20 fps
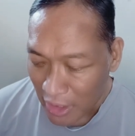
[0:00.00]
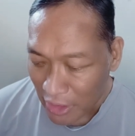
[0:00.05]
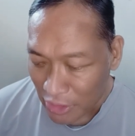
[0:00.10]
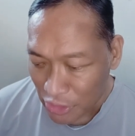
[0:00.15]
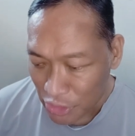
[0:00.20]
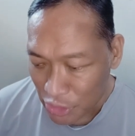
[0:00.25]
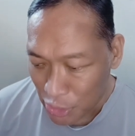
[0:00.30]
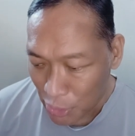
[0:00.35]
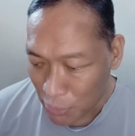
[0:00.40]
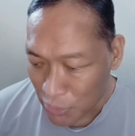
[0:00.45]

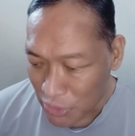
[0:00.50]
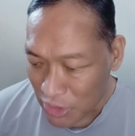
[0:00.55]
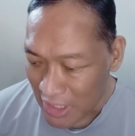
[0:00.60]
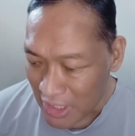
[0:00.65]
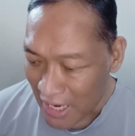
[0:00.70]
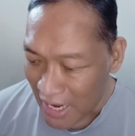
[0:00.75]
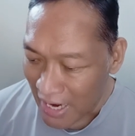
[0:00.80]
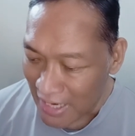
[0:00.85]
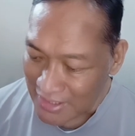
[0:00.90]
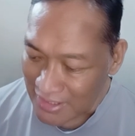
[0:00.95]
Josie
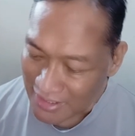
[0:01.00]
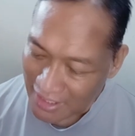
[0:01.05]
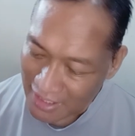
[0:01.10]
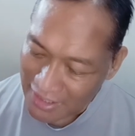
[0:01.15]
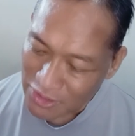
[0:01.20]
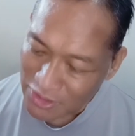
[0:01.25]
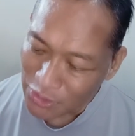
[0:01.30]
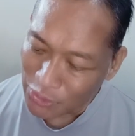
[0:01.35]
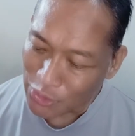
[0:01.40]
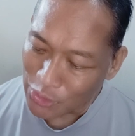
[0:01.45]
asked
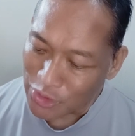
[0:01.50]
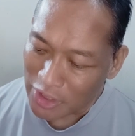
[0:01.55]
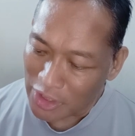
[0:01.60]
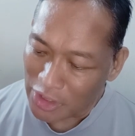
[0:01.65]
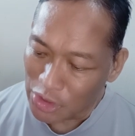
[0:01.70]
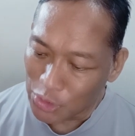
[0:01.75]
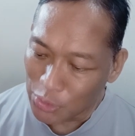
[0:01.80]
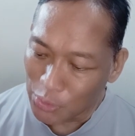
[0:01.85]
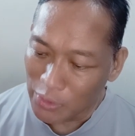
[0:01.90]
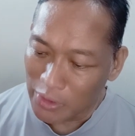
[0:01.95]
Esther to send
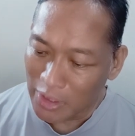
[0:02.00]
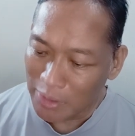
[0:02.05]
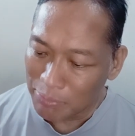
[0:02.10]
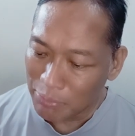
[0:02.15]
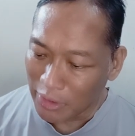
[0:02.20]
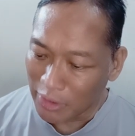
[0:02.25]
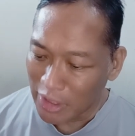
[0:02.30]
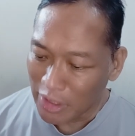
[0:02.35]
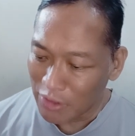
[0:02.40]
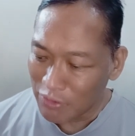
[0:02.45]
Julia a
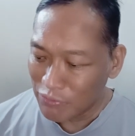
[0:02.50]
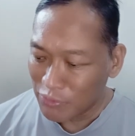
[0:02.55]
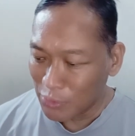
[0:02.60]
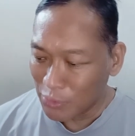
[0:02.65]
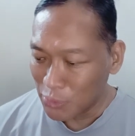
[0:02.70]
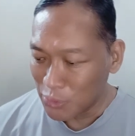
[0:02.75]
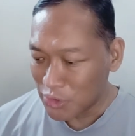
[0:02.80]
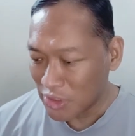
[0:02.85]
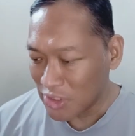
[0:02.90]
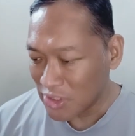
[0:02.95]
bouquet of
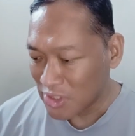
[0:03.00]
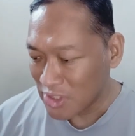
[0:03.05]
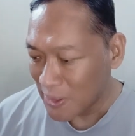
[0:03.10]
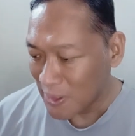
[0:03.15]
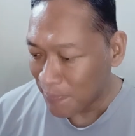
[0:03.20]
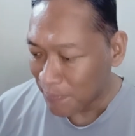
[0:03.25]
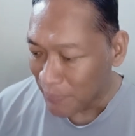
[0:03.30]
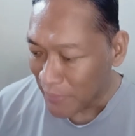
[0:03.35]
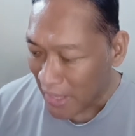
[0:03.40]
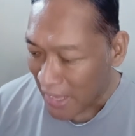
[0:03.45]
roses
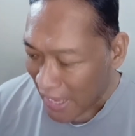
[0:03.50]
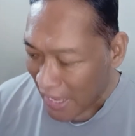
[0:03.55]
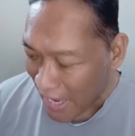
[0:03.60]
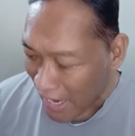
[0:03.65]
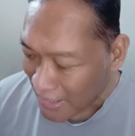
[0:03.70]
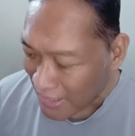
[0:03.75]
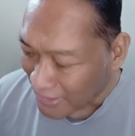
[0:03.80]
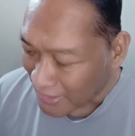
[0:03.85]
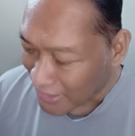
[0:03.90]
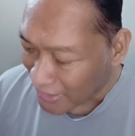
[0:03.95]
and
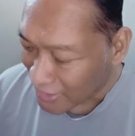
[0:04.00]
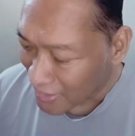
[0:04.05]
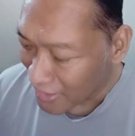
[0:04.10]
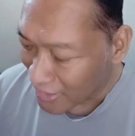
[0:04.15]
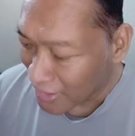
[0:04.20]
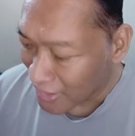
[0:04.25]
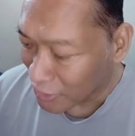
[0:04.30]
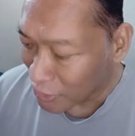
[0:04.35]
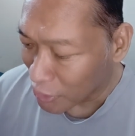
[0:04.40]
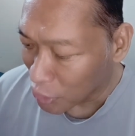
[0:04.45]
dictated a
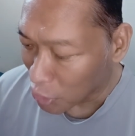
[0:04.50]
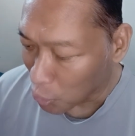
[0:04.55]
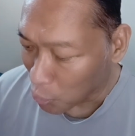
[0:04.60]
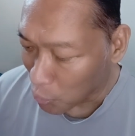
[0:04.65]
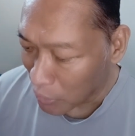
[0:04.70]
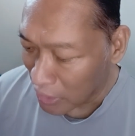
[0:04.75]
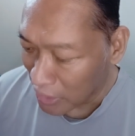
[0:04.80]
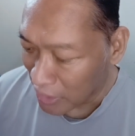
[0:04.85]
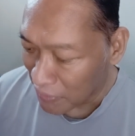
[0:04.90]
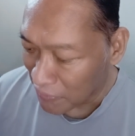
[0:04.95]
letter to
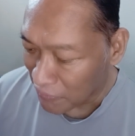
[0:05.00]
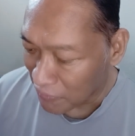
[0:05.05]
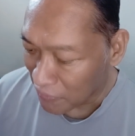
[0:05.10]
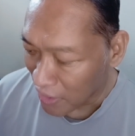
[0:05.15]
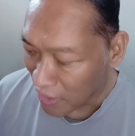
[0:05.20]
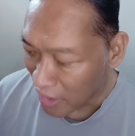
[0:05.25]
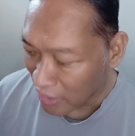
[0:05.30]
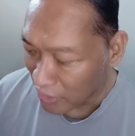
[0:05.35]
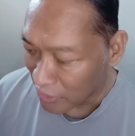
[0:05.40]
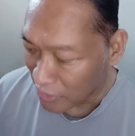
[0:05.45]
William
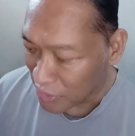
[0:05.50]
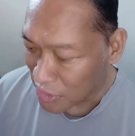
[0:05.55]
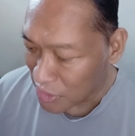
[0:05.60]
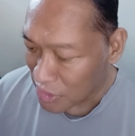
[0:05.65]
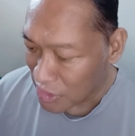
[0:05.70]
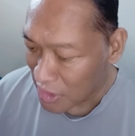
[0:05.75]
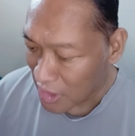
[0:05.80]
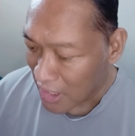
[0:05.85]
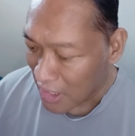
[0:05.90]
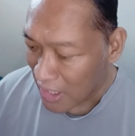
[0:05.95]
Friars.
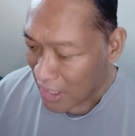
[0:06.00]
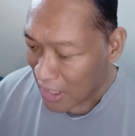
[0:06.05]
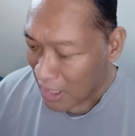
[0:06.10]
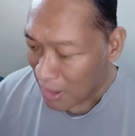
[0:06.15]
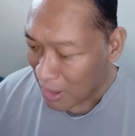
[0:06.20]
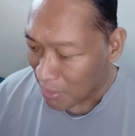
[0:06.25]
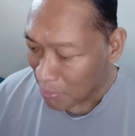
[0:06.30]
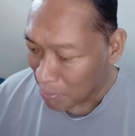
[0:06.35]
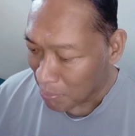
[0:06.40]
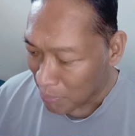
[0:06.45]

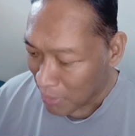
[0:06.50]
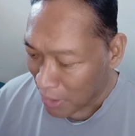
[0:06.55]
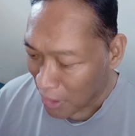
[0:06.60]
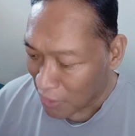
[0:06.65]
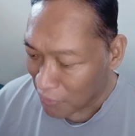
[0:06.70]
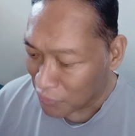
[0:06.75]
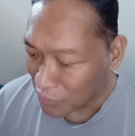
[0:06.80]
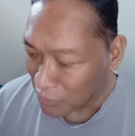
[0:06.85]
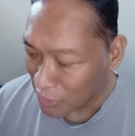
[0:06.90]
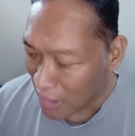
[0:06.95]

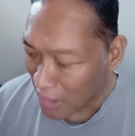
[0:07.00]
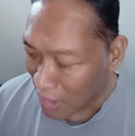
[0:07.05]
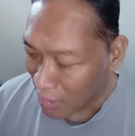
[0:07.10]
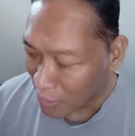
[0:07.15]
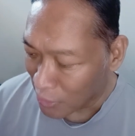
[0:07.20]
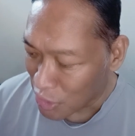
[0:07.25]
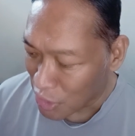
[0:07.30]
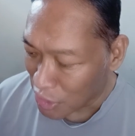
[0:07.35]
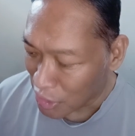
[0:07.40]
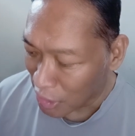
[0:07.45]
Barefoot
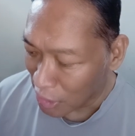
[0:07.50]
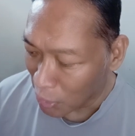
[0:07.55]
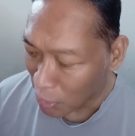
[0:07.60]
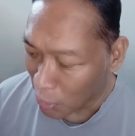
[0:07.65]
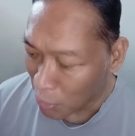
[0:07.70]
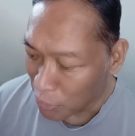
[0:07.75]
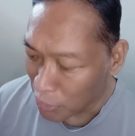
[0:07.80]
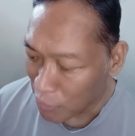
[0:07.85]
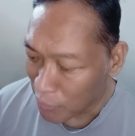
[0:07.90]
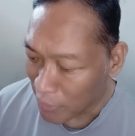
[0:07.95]
House still
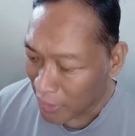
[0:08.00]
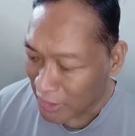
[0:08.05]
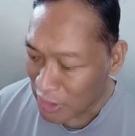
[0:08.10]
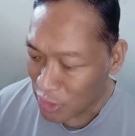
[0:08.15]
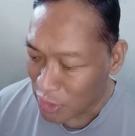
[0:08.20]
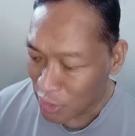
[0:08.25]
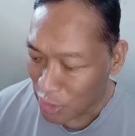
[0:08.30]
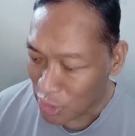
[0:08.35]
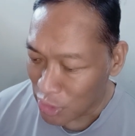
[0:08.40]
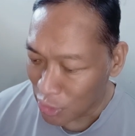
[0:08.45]
owned the rights to
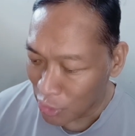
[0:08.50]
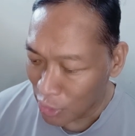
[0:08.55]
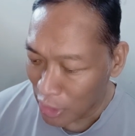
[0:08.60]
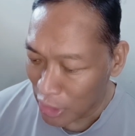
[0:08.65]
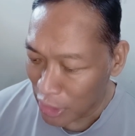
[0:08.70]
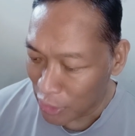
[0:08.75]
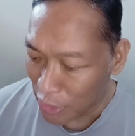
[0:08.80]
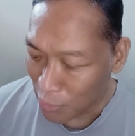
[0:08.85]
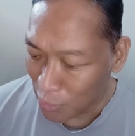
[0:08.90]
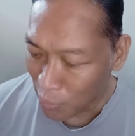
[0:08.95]
his
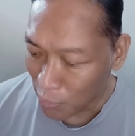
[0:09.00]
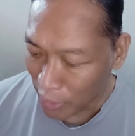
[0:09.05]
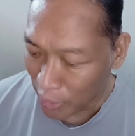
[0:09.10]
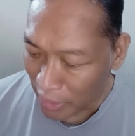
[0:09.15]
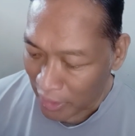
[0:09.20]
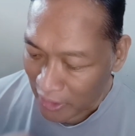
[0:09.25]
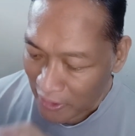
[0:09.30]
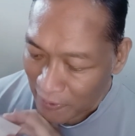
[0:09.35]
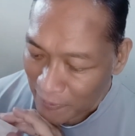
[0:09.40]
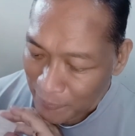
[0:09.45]
earlier
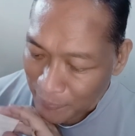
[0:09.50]
work.